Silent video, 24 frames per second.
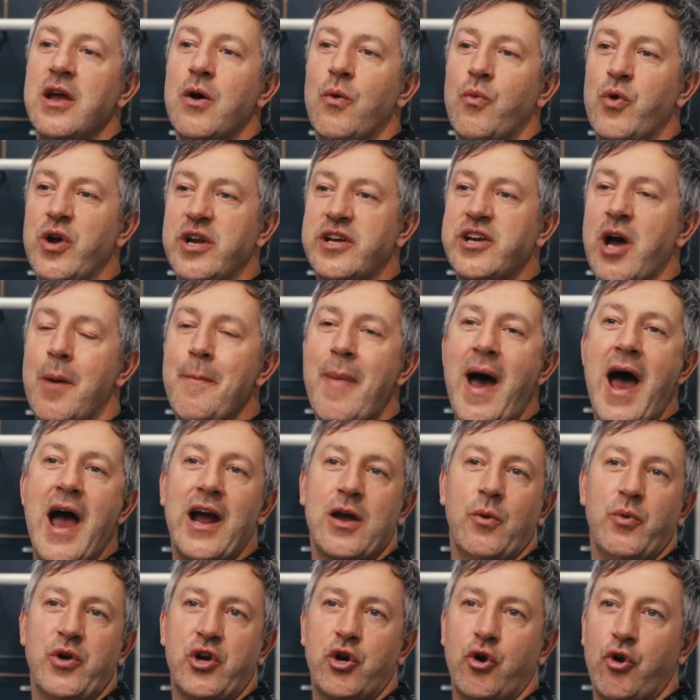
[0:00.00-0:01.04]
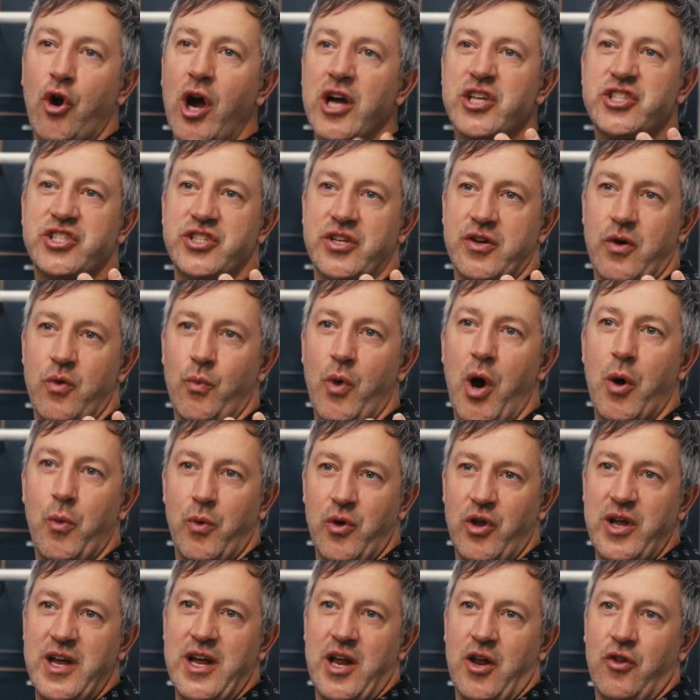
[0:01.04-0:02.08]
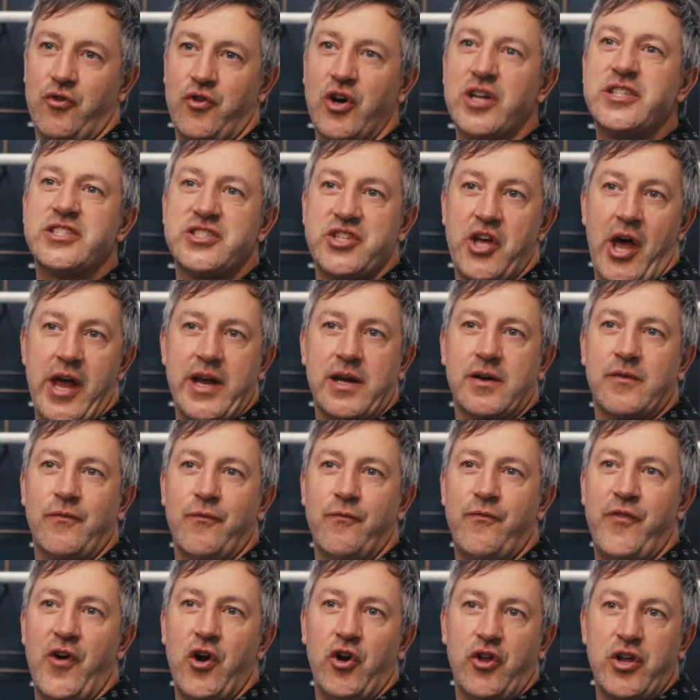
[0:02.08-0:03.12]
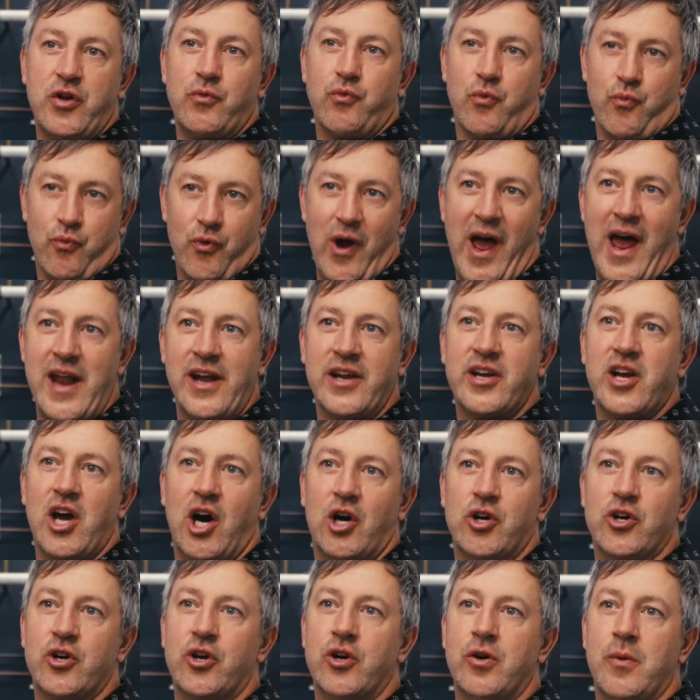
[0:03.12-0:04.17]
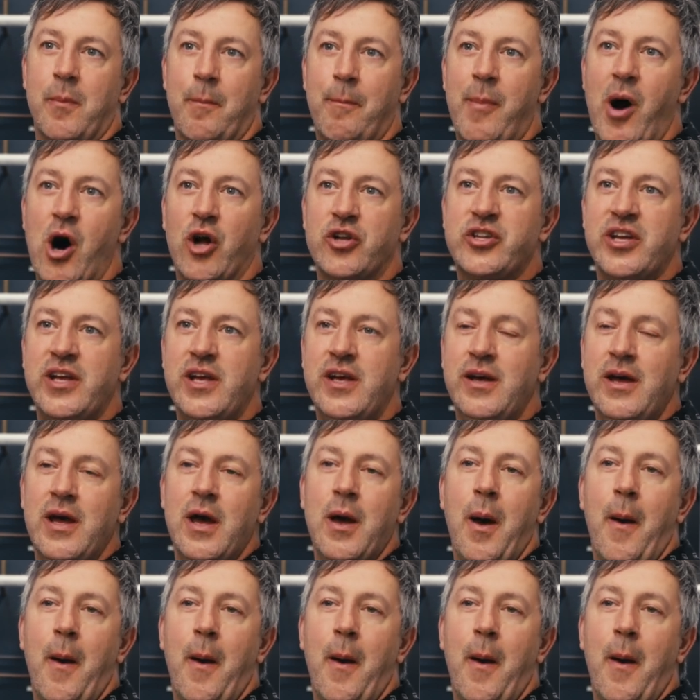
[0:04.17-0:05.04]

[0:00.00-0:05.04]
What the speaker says: We'd come back and we'd crush what looked like fairly red in color, malty,